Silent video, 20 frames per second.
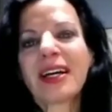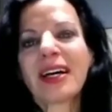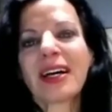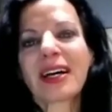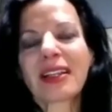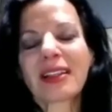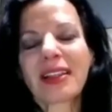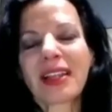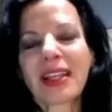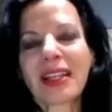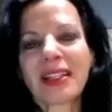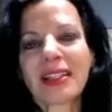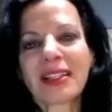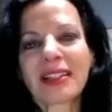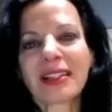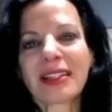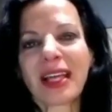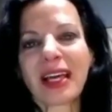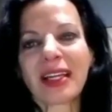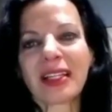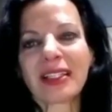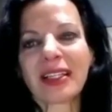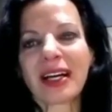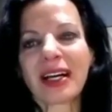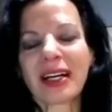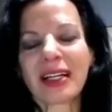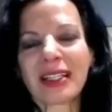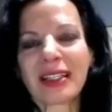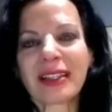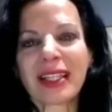uh, that that
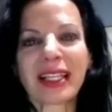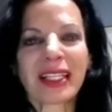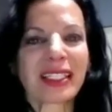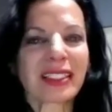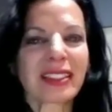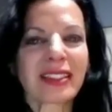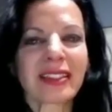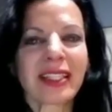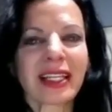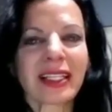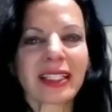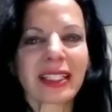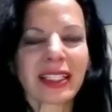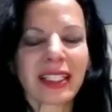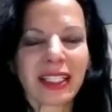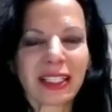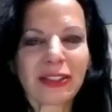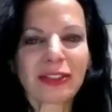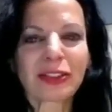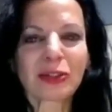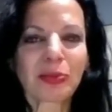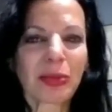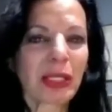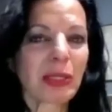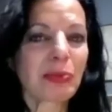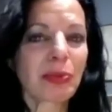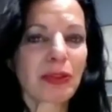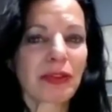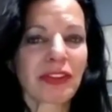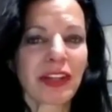uh, that it that it killed
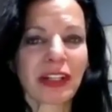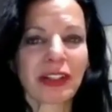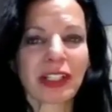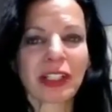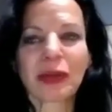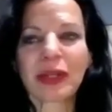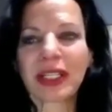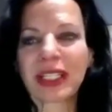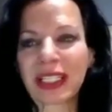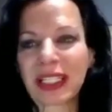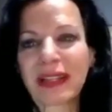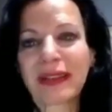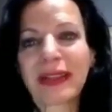people very quickly,